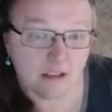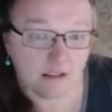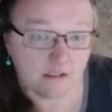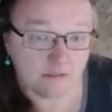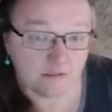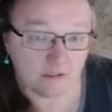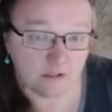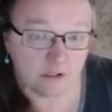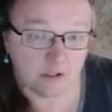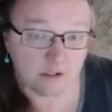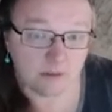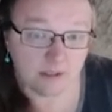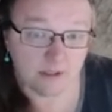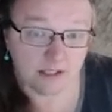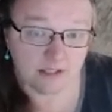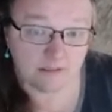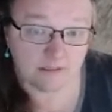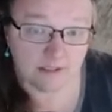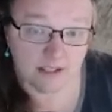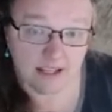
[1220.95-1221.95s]
For no one
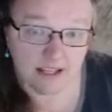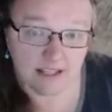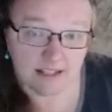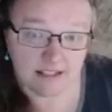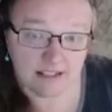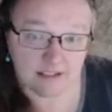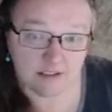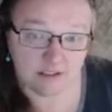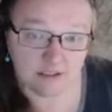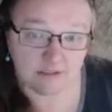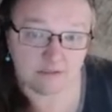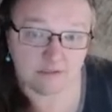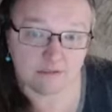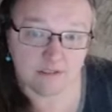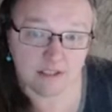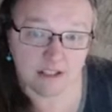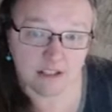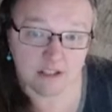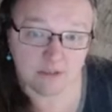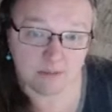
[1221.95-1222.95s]
ever hated his own
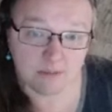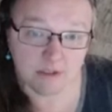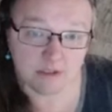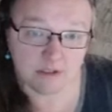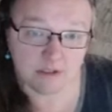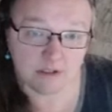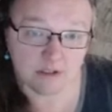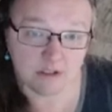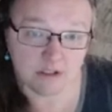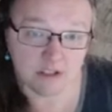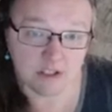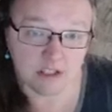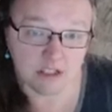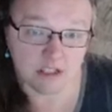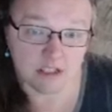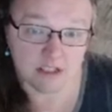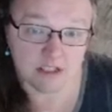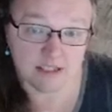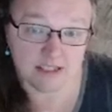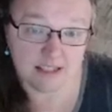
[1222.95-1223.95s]
flesh, but
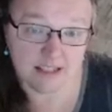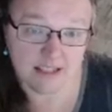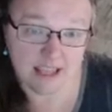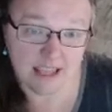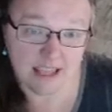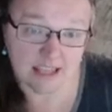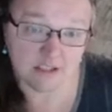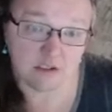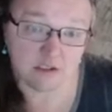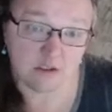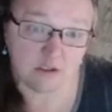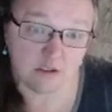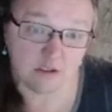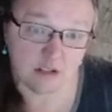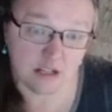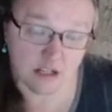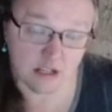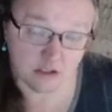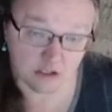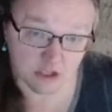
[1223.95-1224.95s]
nourishes and
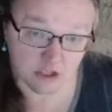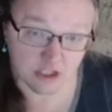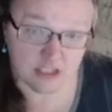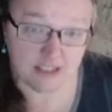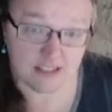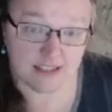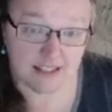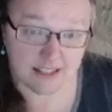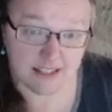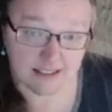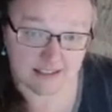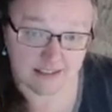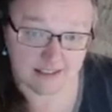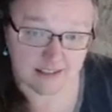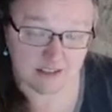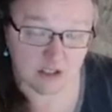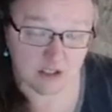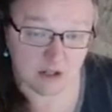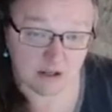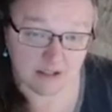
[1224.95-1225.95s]
cherishes it.
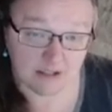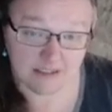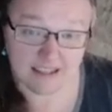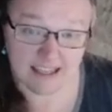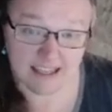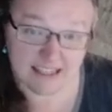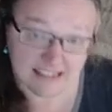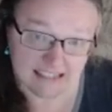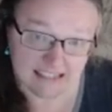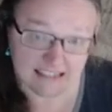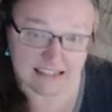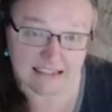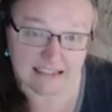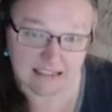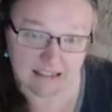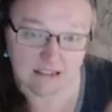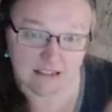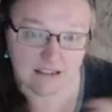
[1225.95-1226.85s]
Sorry, the essence.